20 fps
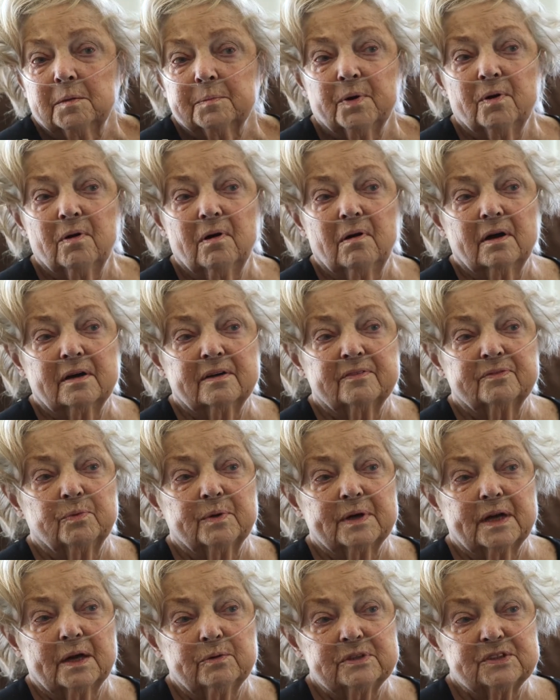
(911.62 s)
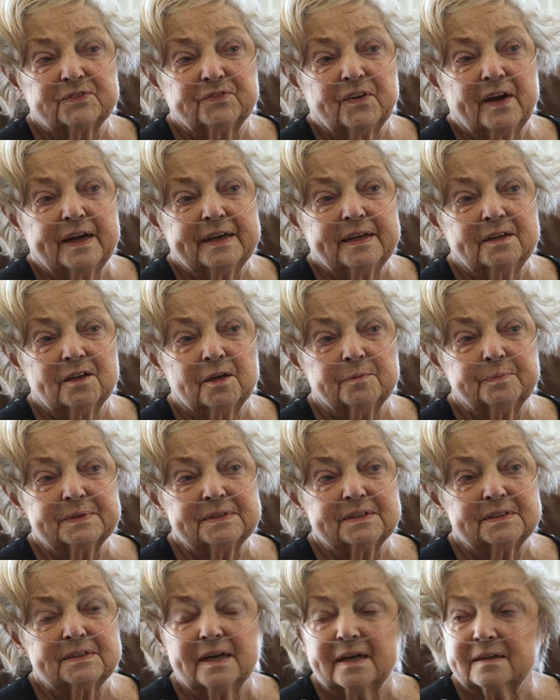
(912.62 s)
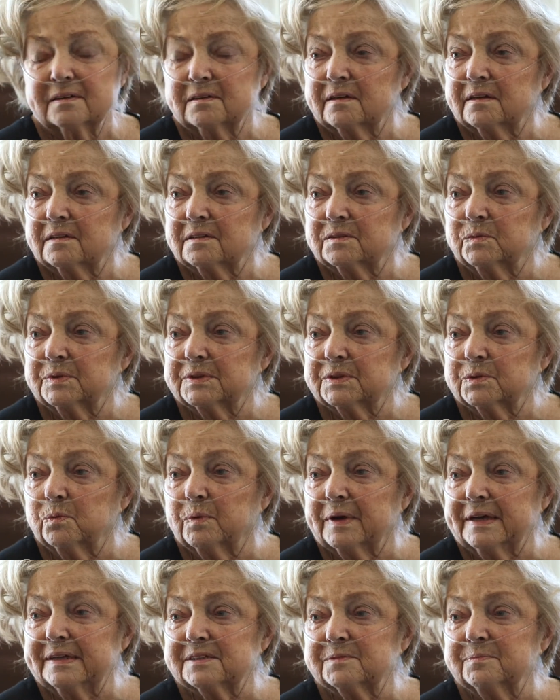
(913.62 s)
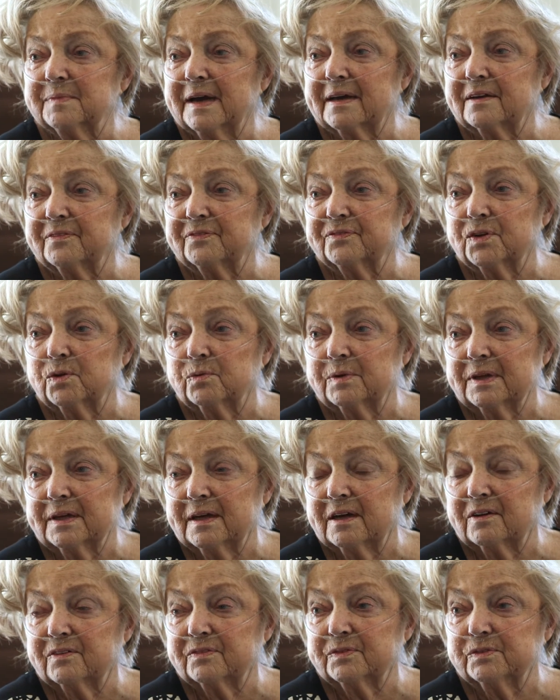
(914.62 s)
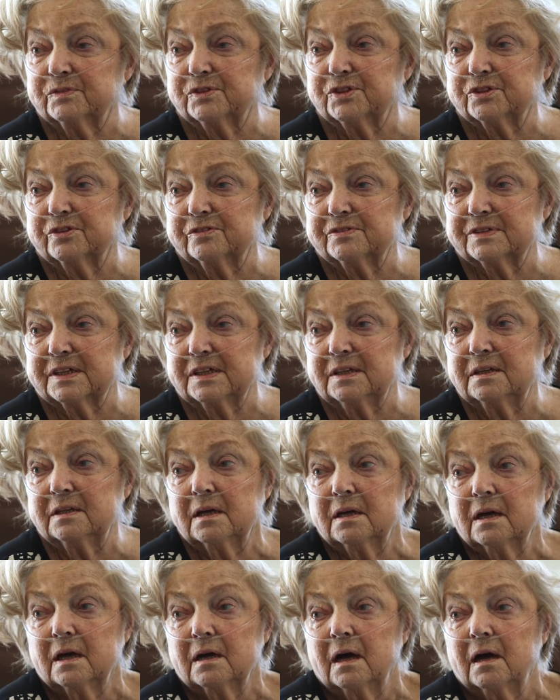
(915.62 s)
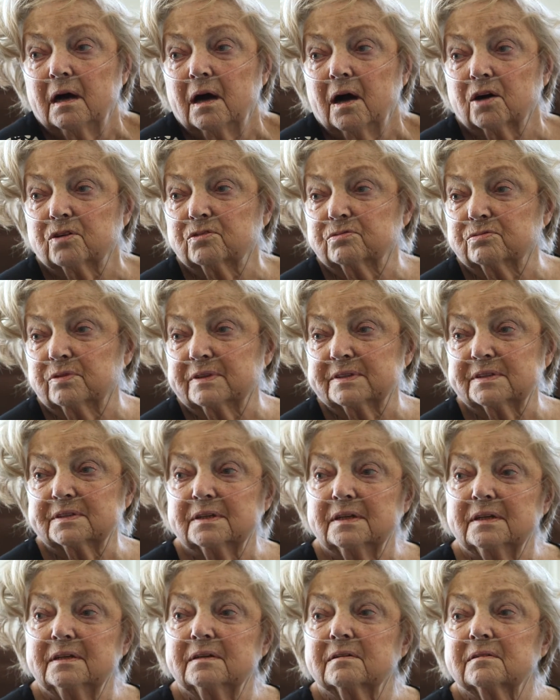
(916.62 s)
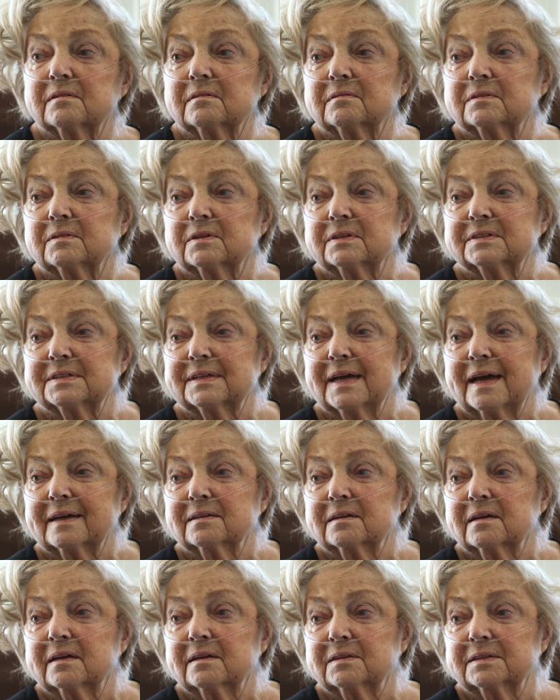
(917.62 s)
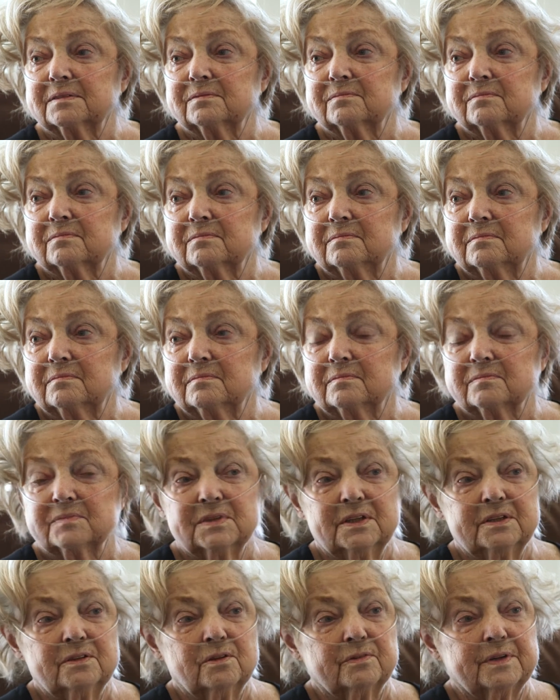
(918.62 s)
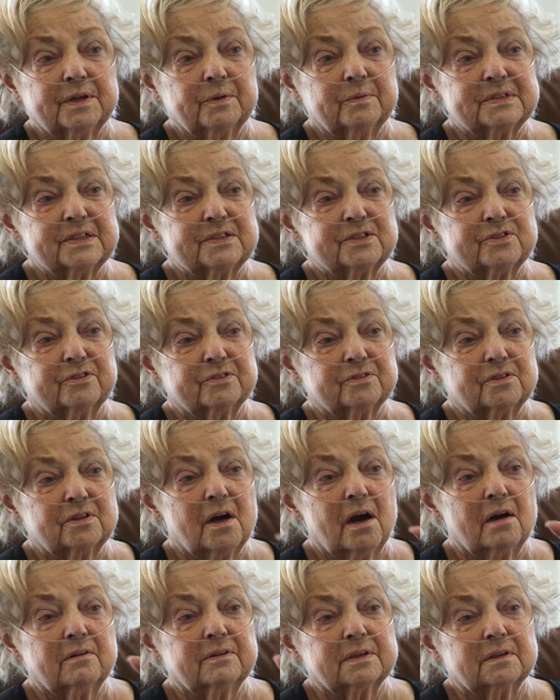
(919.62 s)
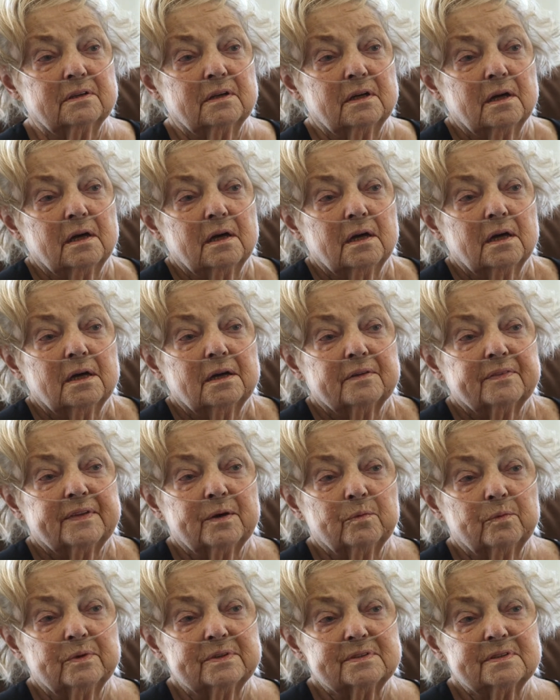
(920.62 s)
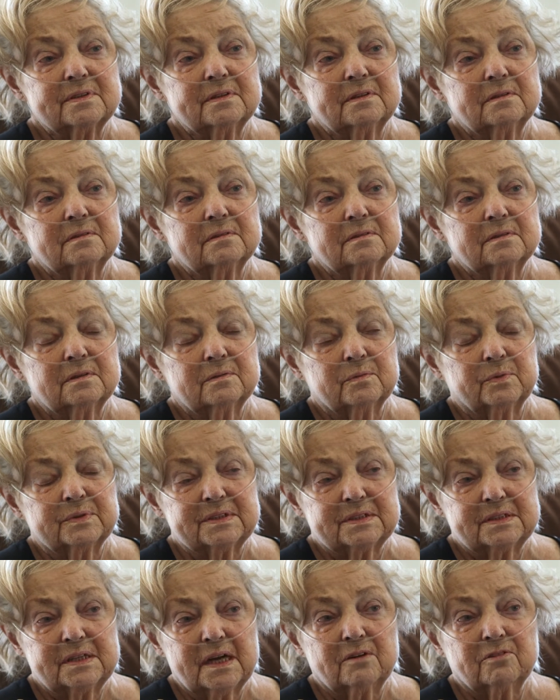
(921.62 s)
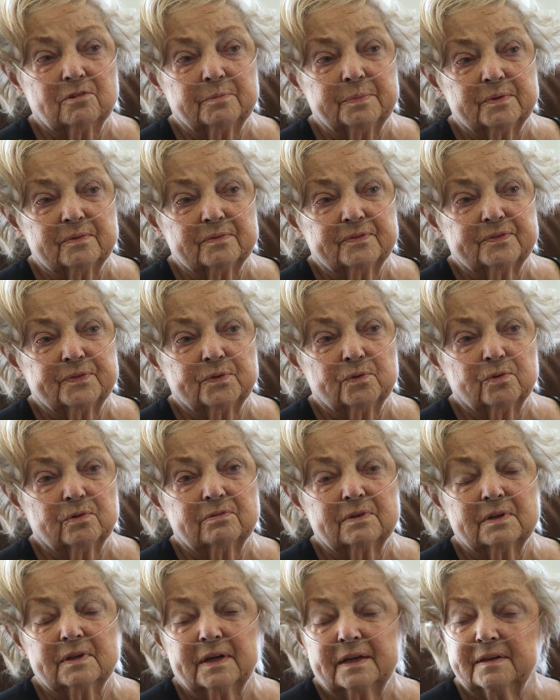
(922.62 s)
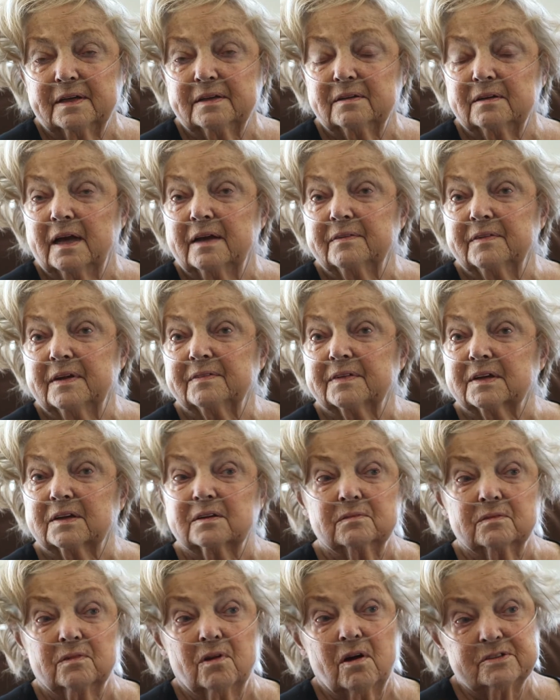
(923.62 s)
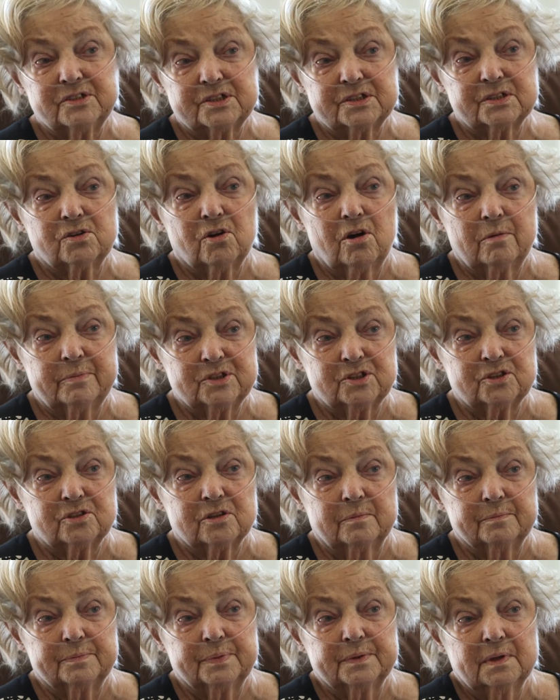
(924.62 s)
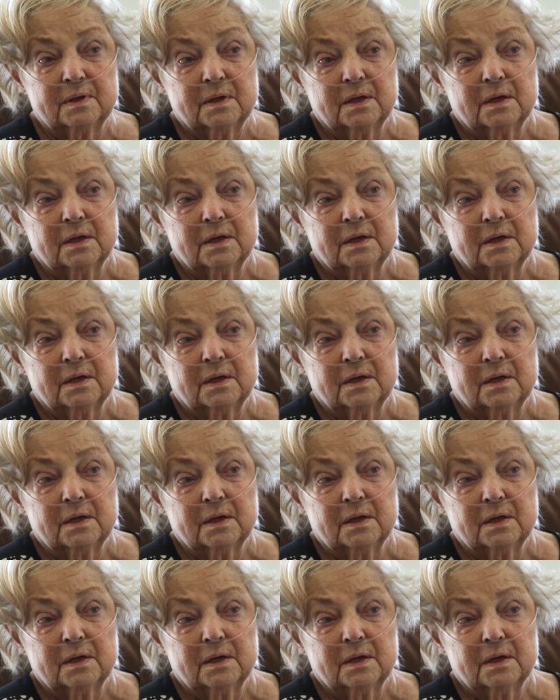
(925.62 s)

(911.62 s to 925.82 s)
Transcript: part of what I was fighting up in Staten Island with the waste matter floating out of New Jersey across the Staten Island. You know, there was a certain corridor that was terrible for, and then the largest garbage dump